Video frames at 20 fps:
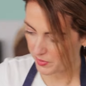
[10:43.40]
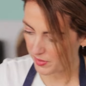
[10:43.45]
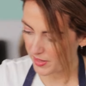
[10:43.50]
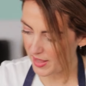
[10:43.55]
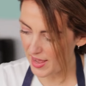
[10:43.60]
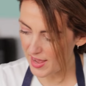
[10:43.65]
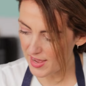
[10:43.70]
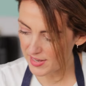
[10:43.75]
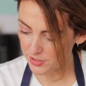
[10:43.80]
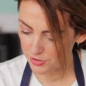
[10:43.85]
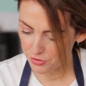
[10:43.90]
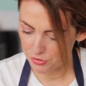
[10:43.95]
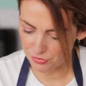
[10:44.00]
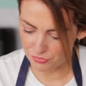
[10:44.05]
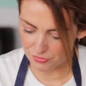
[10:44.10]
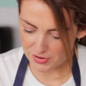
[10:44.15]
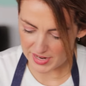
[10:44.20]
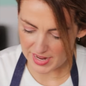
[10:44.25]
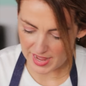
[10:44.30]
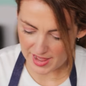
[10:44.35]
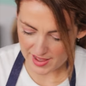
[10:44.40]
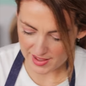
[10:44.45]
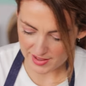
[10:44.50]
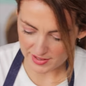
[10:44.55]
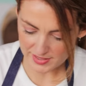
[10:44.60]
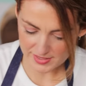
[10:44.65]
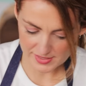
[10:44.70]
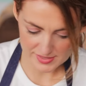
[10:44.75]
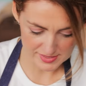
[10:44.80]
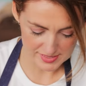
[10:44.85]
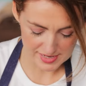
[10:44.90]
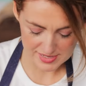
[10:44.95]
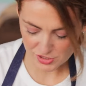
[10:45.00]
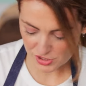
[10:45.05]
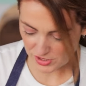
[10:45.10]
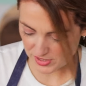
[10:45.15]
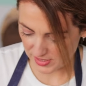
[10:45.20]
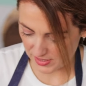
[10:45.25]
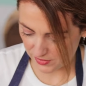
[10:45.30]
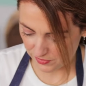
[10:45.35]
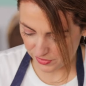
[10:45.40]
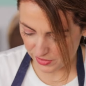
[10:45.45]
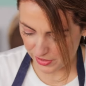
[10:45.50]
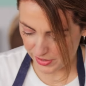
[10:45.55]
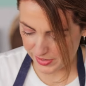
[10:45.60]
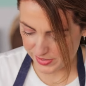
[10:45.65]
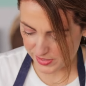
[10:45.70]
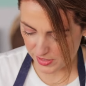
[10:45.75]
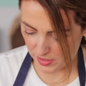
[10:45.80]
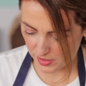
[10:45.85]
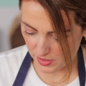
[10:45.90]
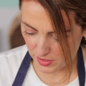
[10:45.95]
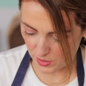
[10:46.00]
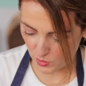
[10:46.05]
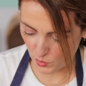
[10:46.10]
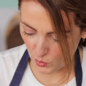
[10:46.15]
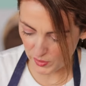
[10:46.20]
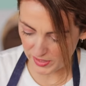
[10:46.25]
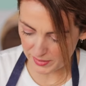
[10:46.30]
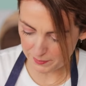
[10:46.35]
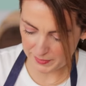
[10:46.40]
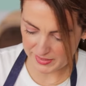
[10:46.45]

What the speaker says: we'll add 3 eggs and just give those a quick